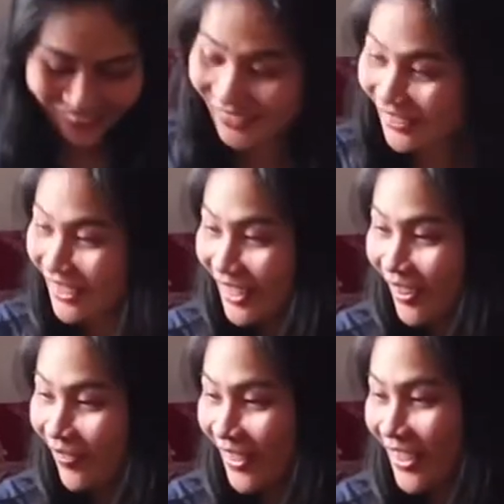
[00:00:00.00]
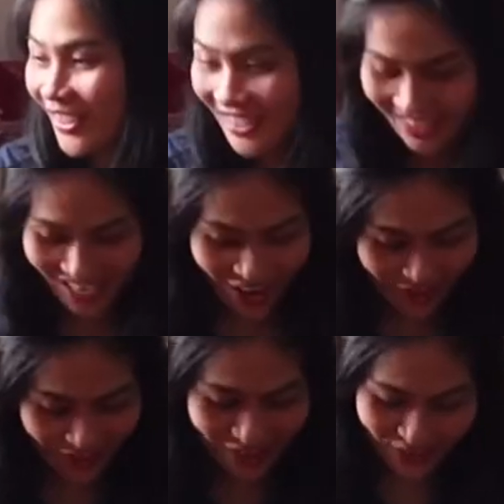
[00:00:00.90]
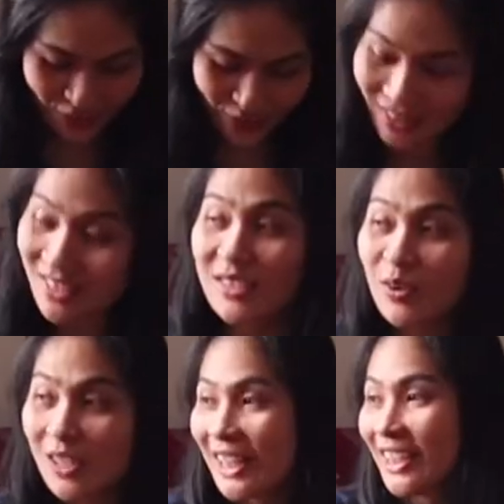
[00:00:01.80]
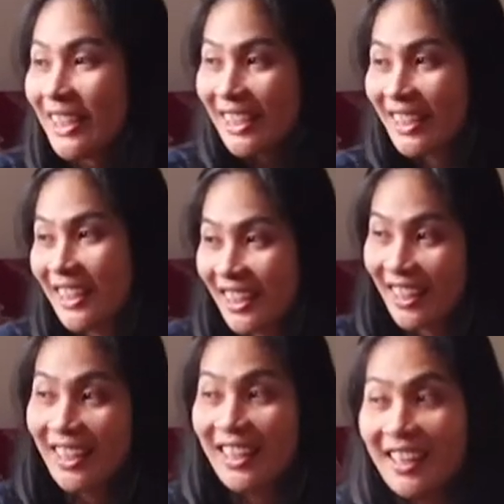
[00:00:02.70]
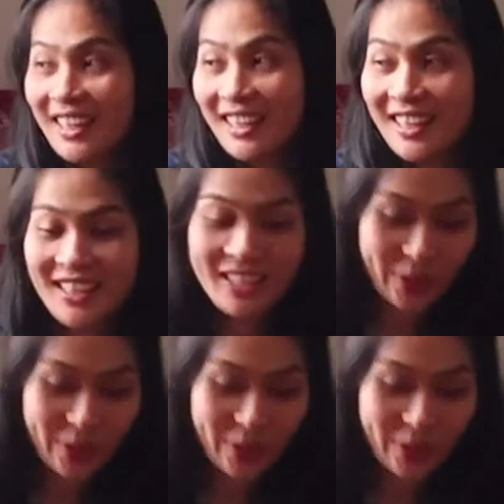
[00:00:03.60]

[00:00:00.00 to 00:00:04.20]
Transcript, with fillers: You did not open your mouth if you want rolling. You